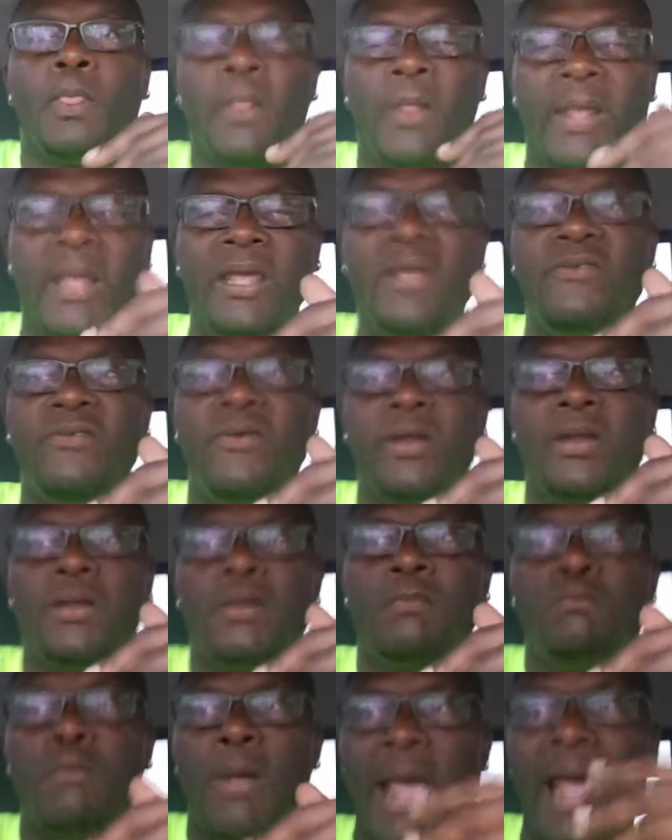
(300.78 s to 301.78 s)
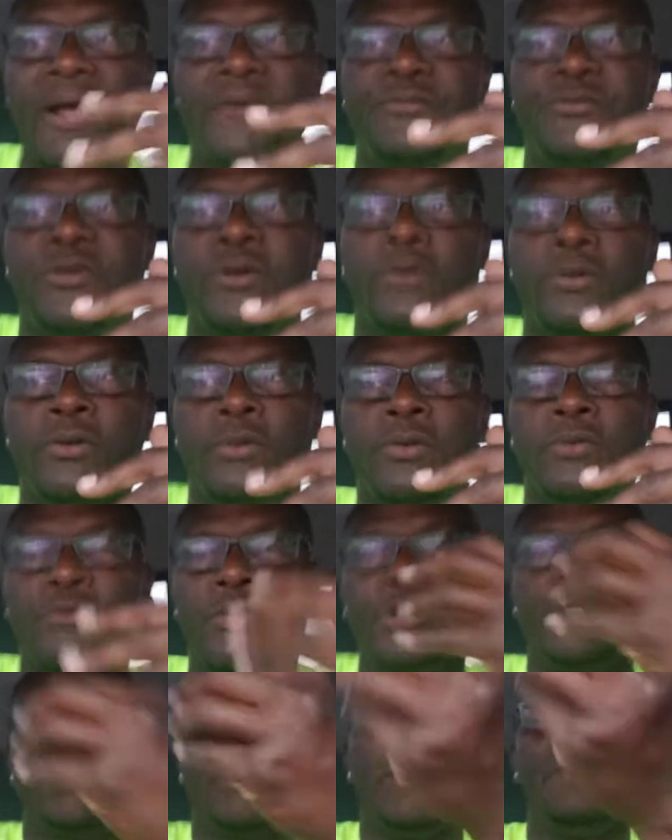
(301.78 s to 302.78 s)
even after
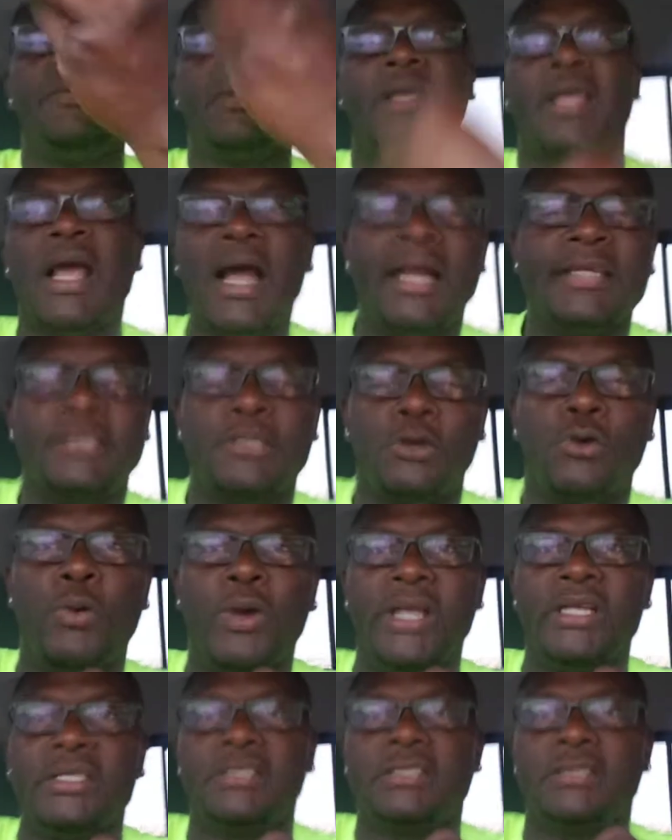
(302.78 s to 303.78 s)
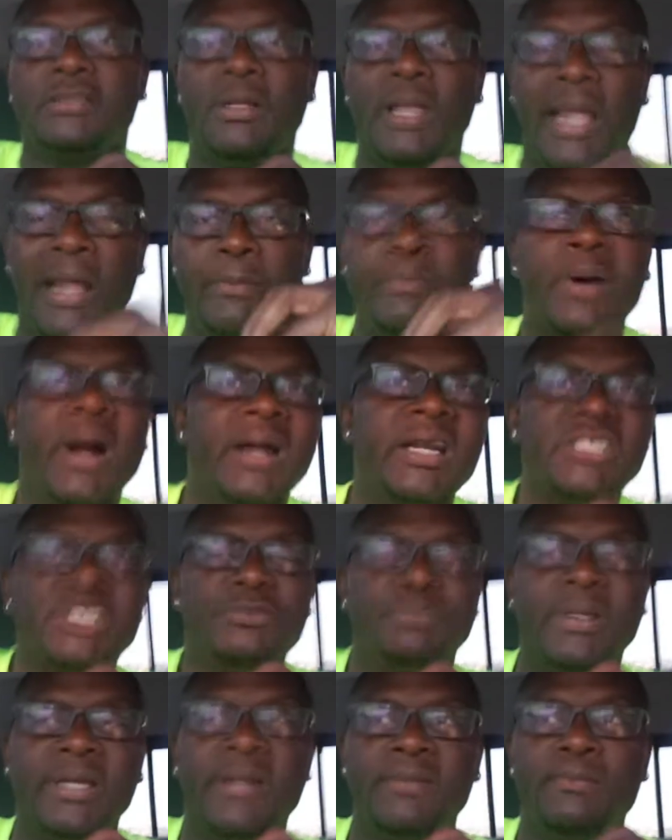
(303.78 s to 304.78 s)
receiving consequence and
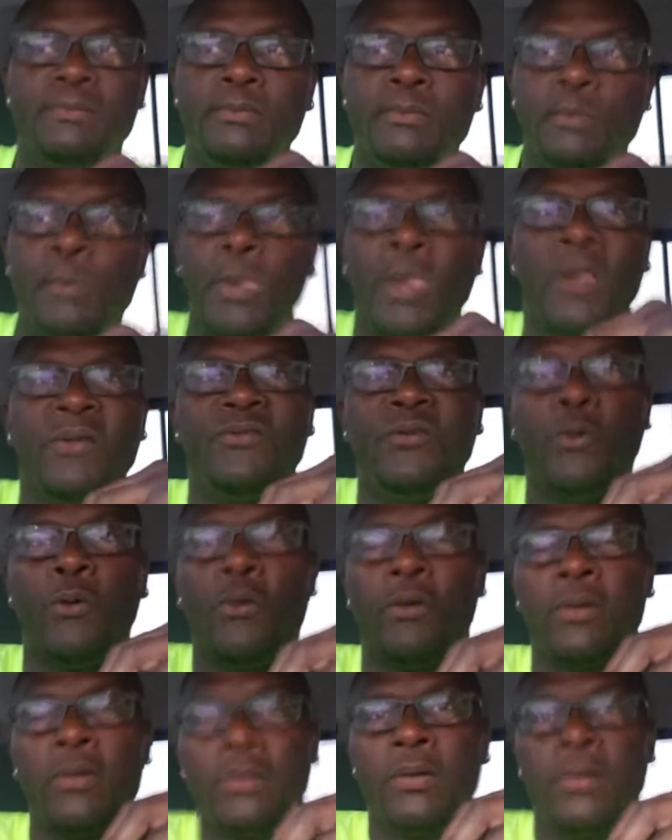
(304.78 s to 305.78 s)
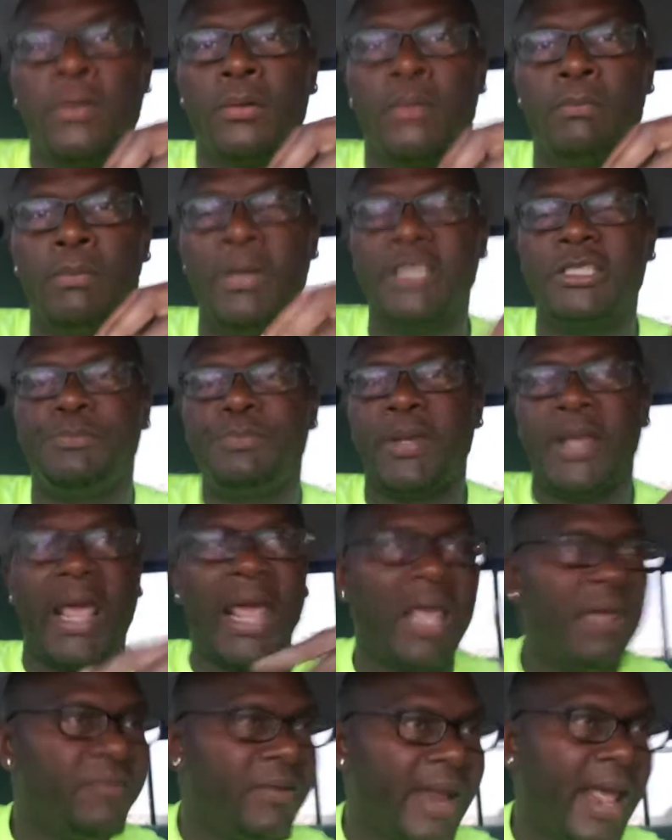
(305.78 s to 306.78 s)
punishment for
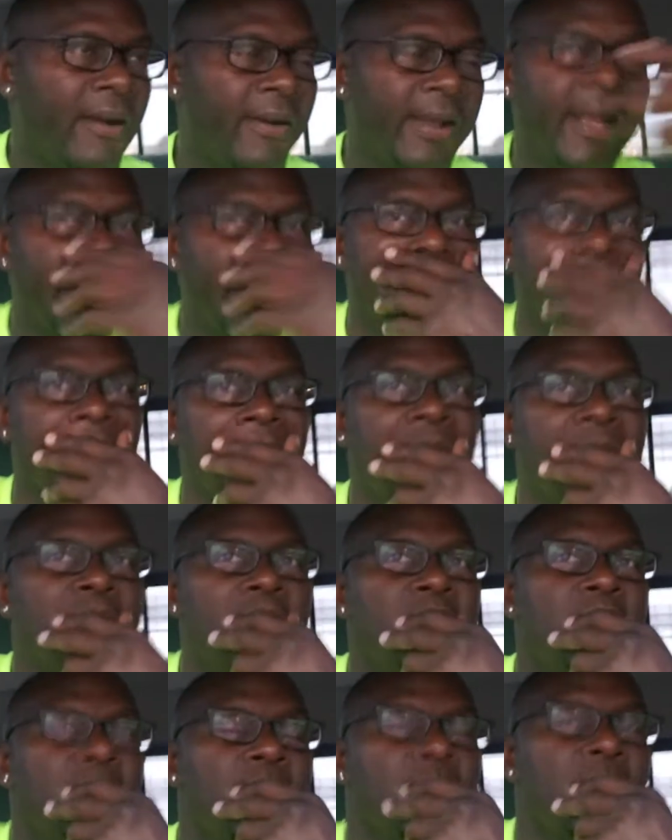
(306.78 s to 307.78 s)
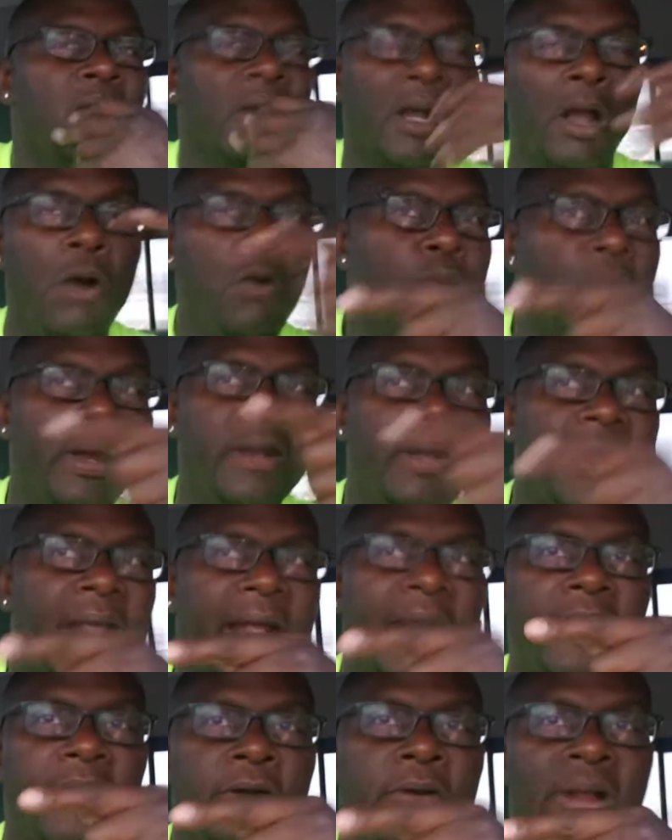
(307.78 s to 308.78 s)
misbehaving out here, go in
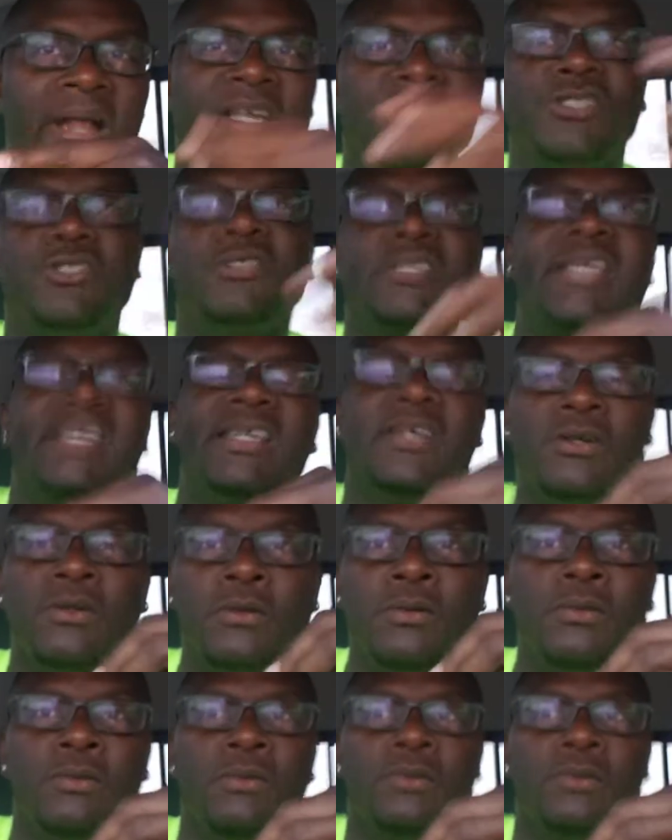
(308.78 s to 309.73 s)
there and still